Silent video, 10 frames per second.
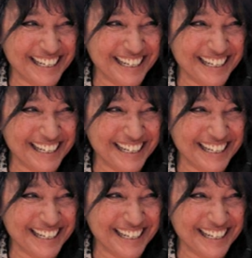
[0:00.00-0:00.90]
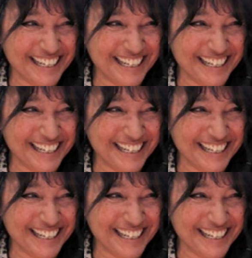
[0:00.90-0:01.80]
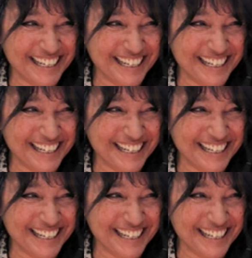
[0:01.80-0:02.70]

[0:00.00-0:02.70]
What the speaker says: (no lip movement)